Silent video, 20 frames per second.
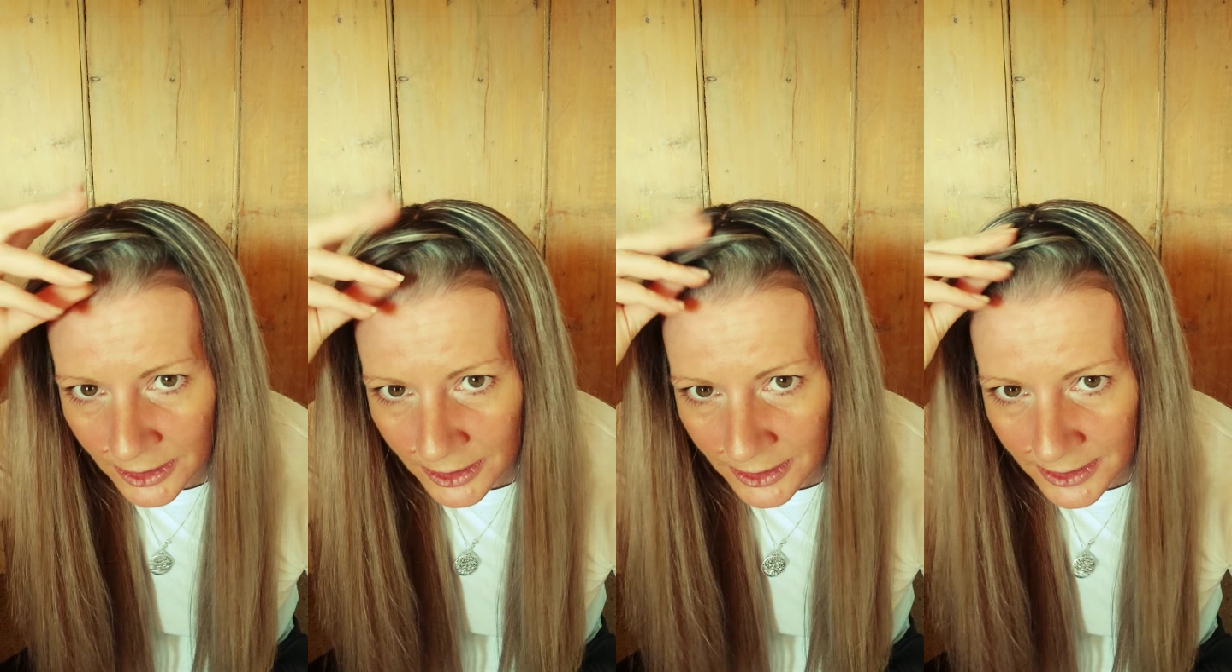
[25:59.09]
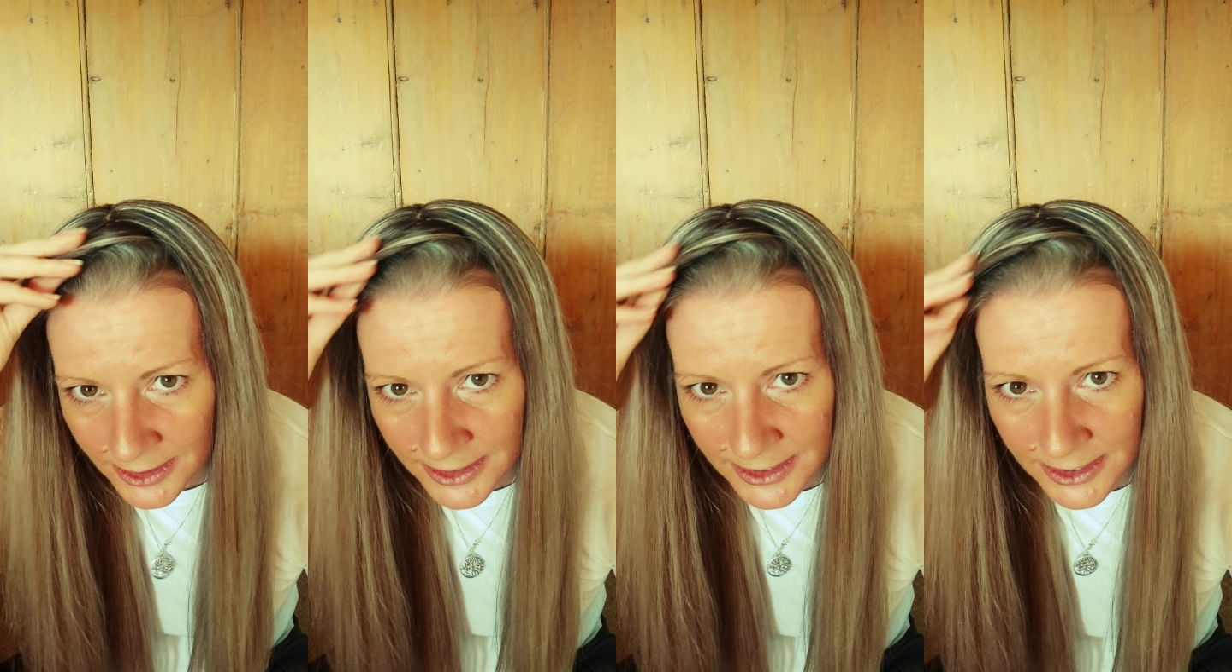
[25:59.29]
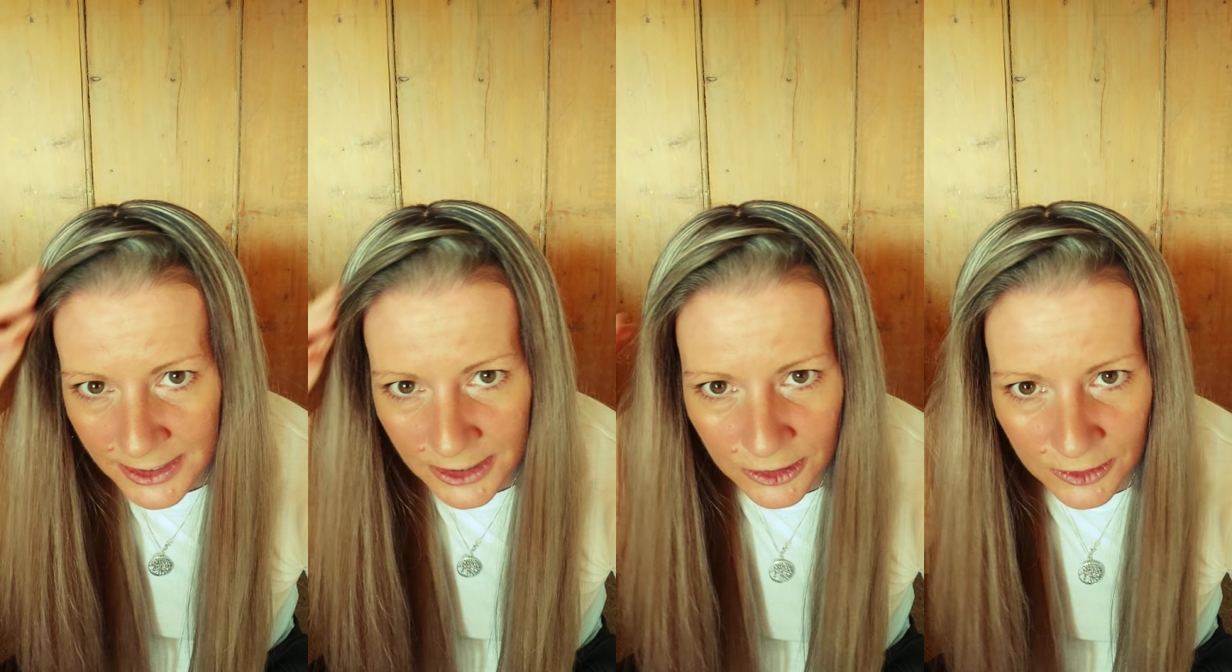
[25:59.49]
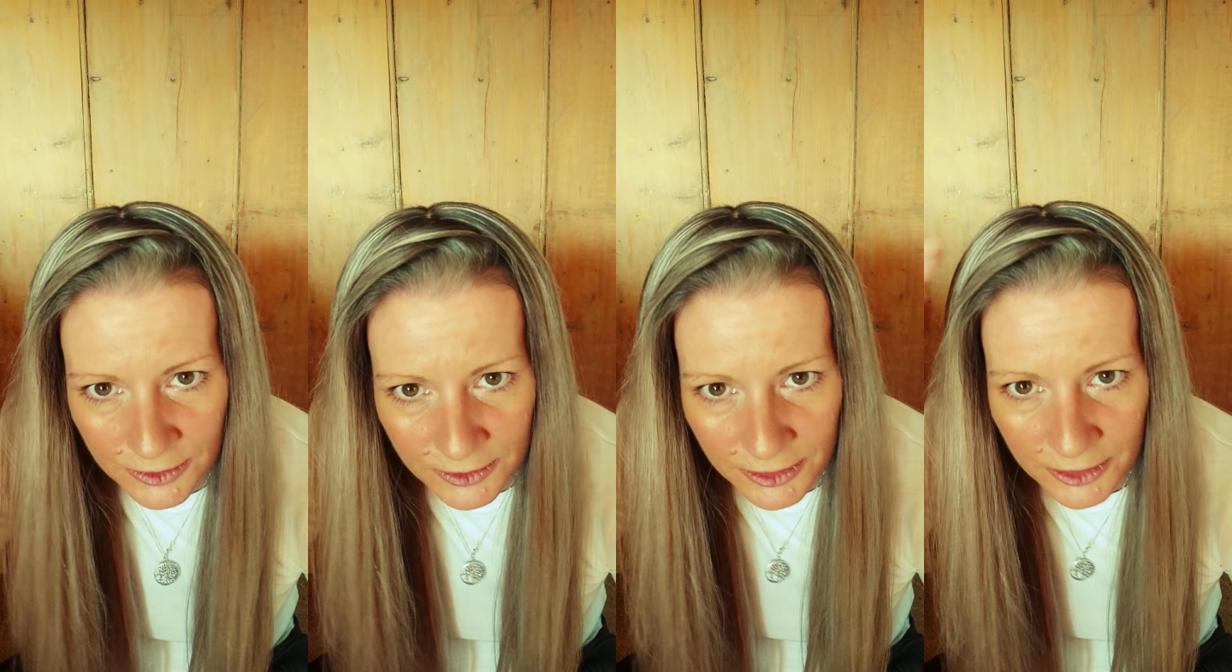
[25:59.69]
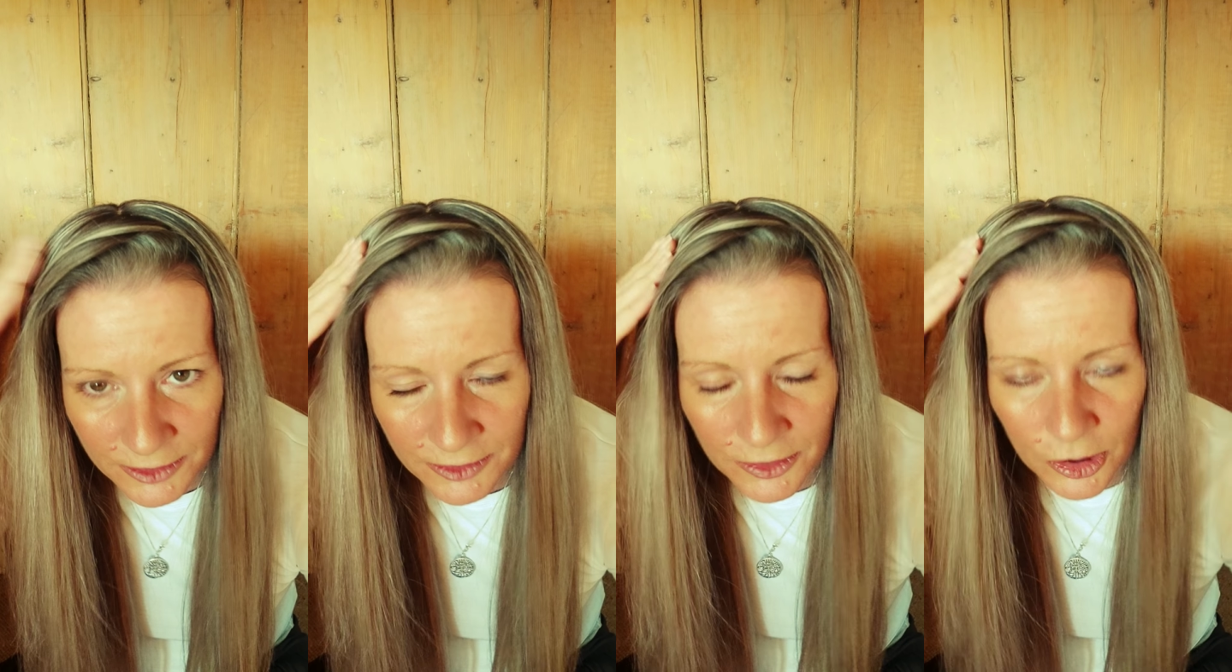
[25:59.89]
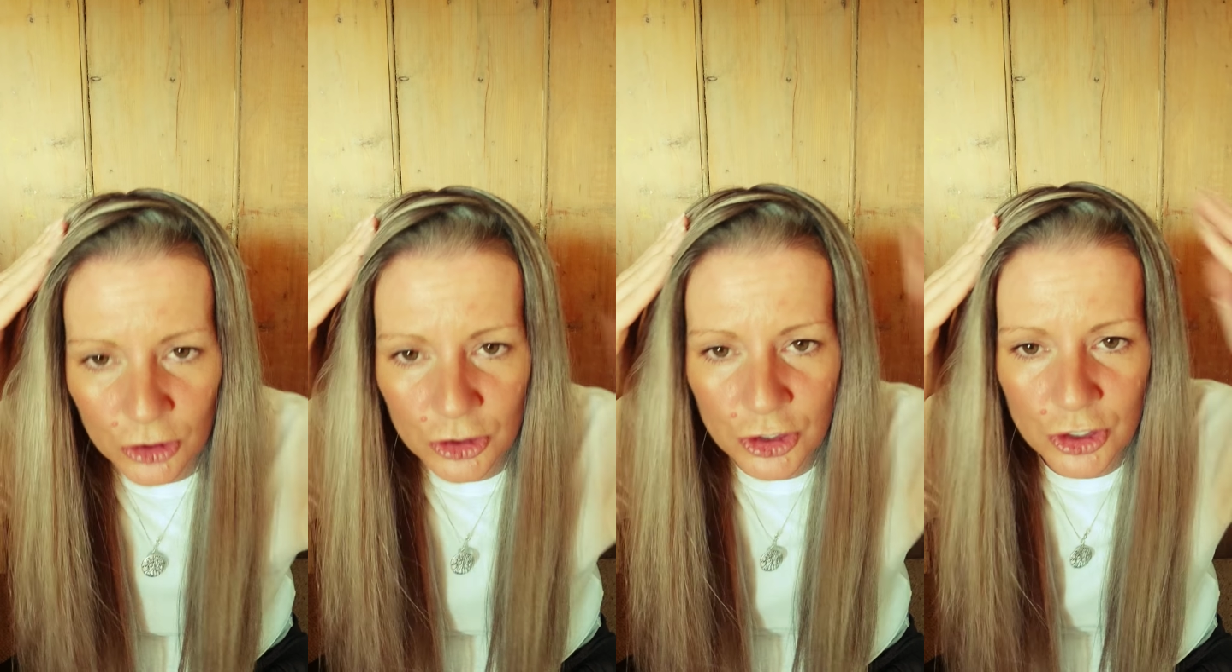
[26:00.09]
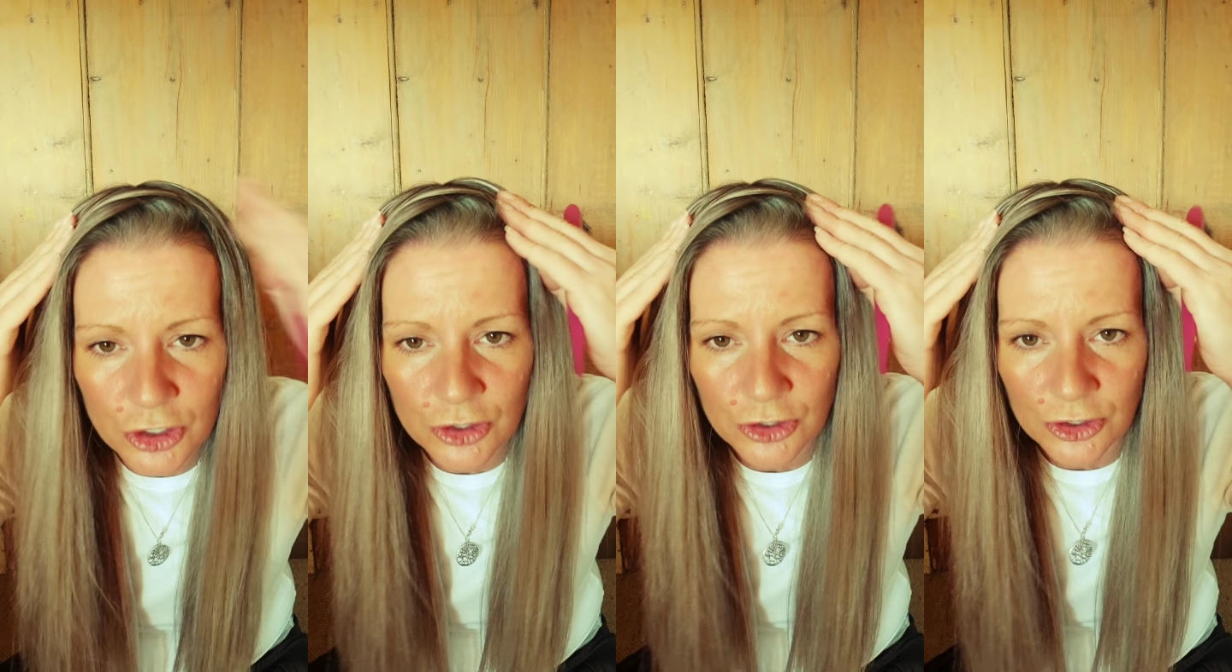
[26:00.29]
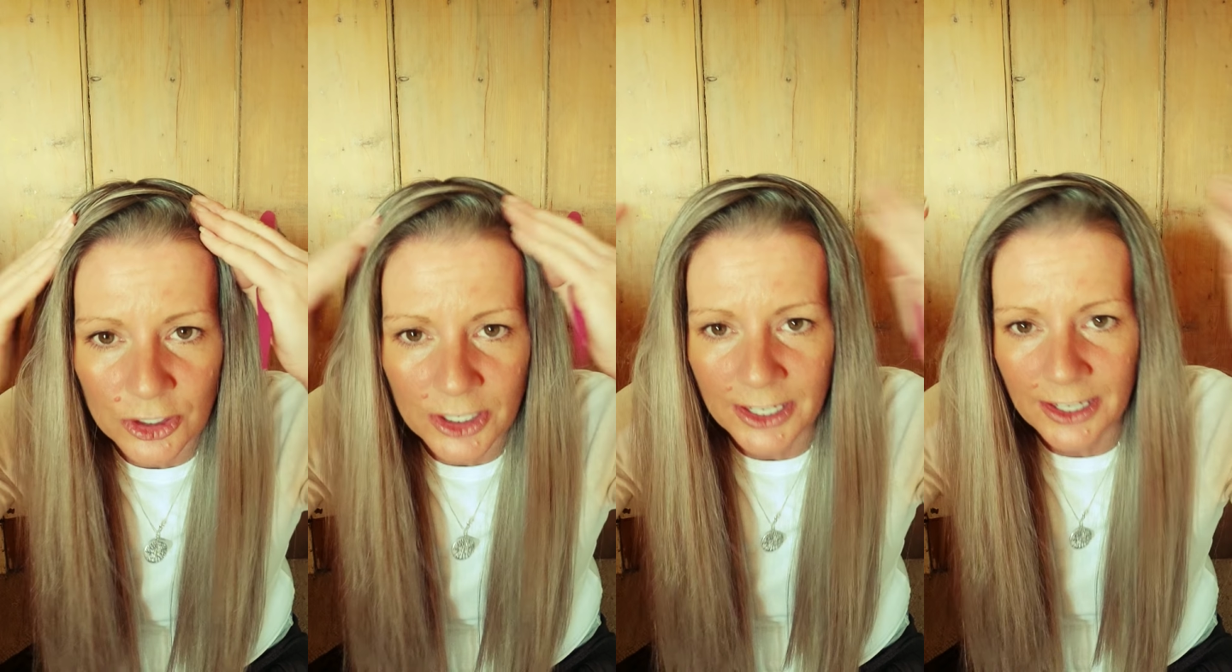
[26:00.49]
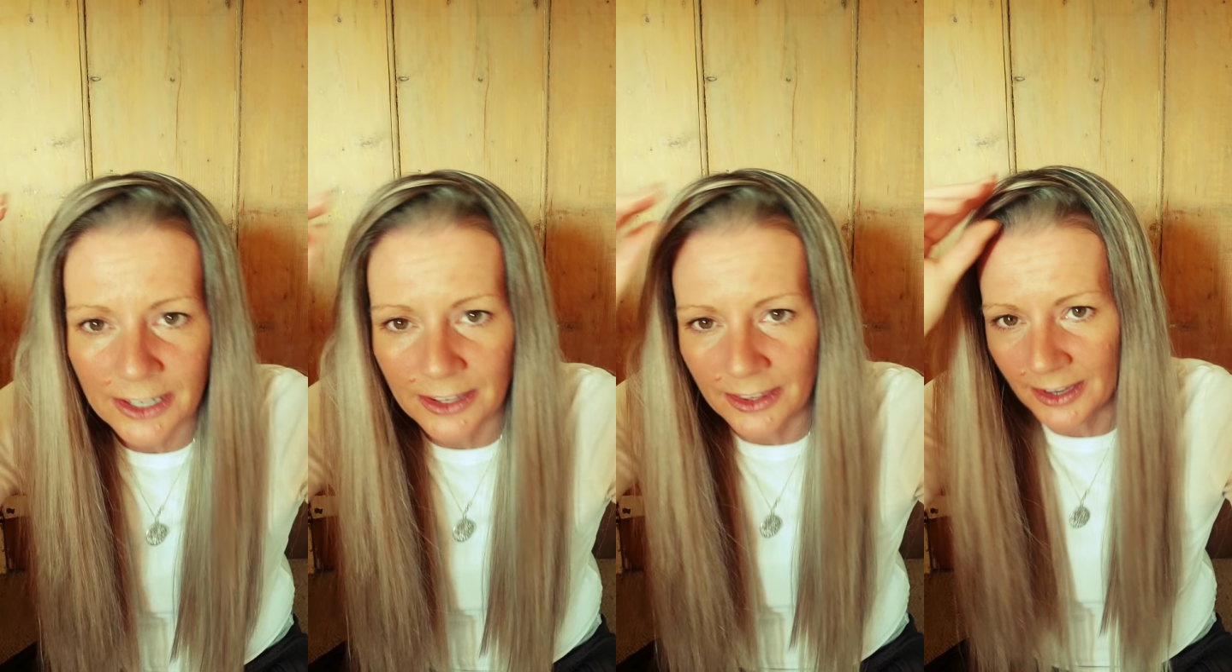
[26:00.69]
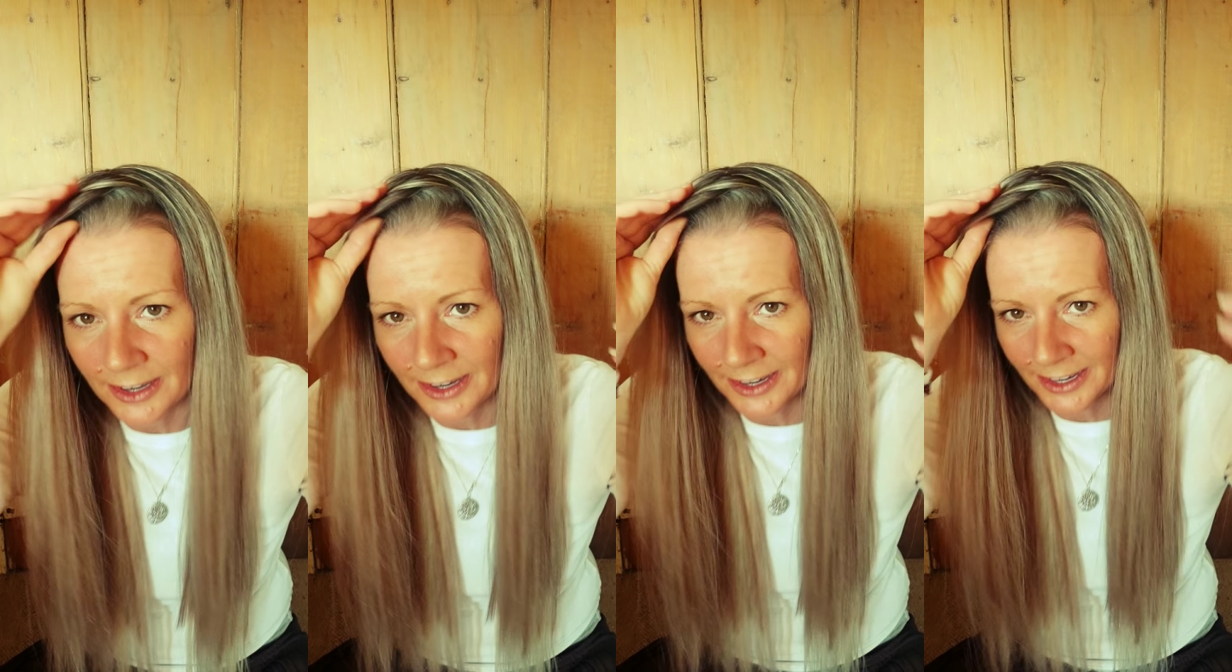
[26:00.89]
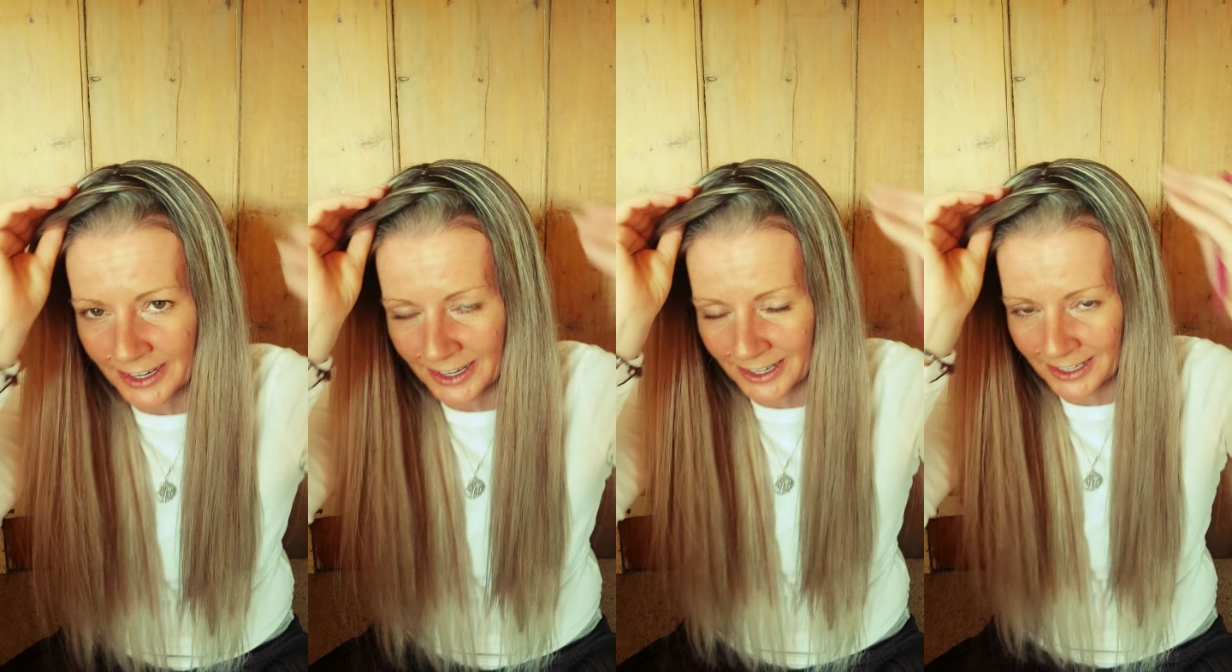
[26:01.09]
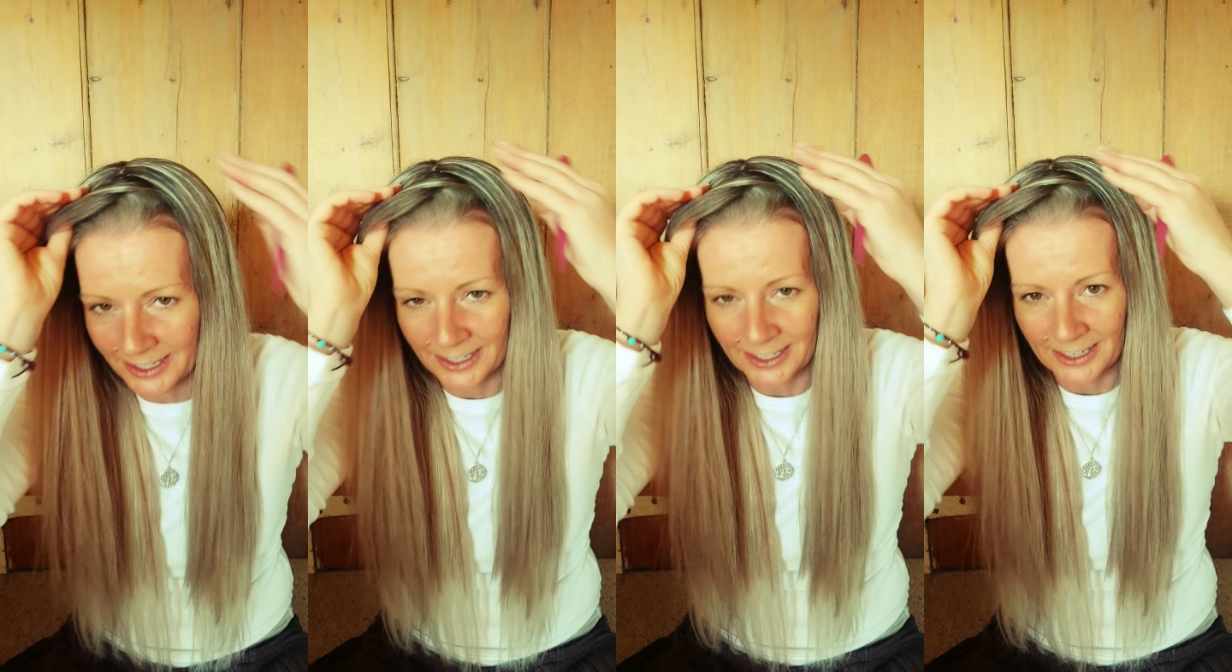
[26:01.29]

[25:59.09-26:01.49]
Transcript: silver fox streak there.